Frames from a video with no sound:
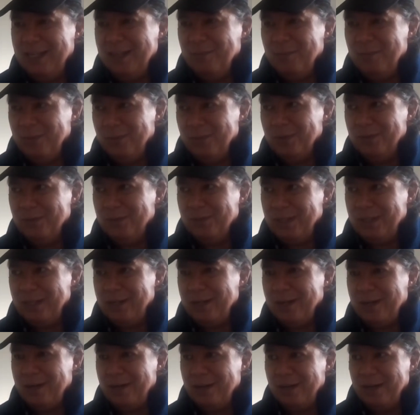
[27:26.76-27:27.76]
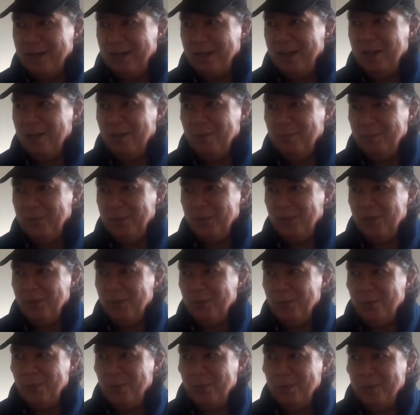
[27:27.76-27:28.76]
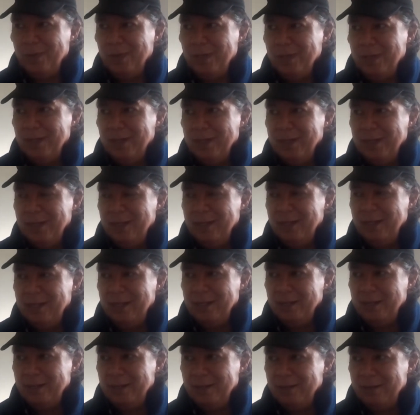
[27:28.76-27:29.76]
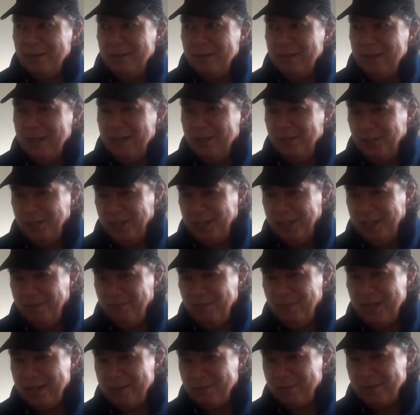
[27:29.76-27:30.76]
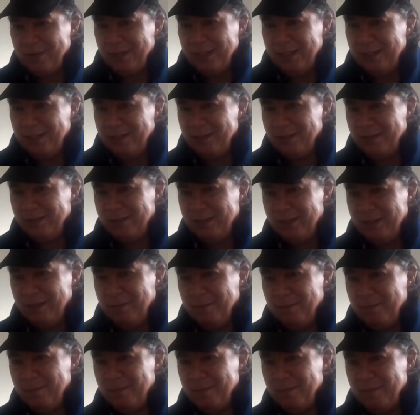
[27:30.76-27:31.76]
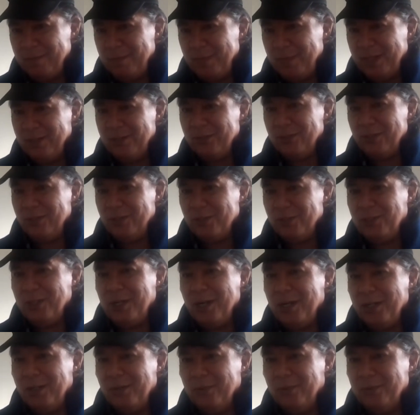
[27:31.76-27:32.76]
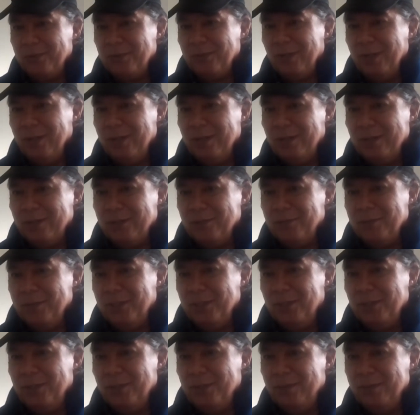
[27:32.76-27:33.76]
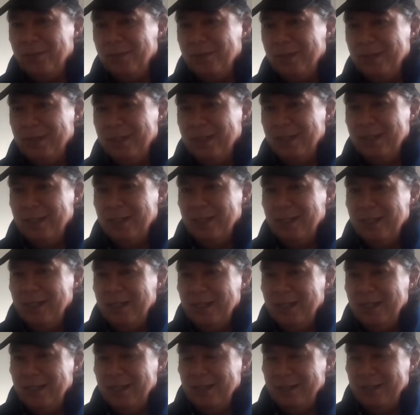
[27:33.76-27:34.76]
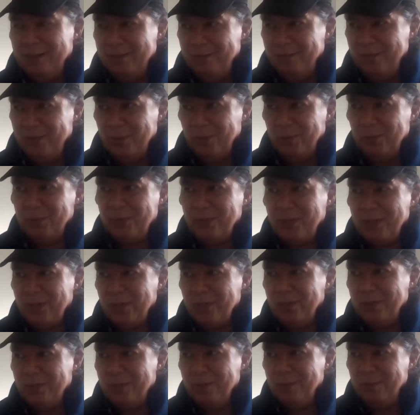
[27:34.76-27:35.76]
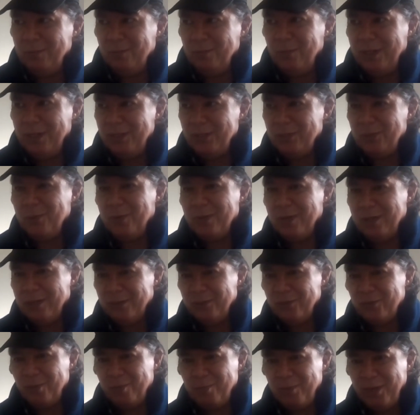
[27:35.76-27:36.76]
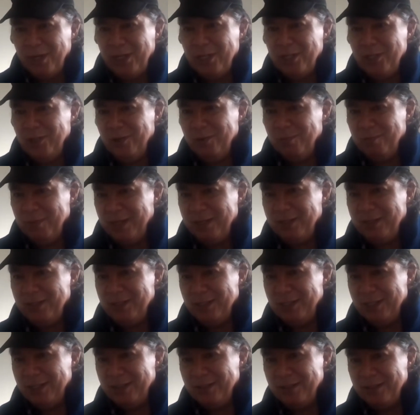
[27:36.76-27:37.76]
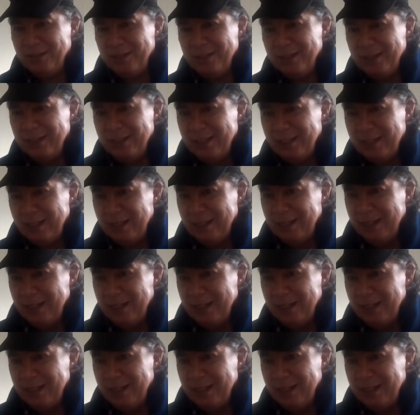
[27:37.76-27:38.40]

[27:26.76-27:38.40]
animals that are helping you achieve that relationship. Those songs with you, those are the ones who are bringing you messages,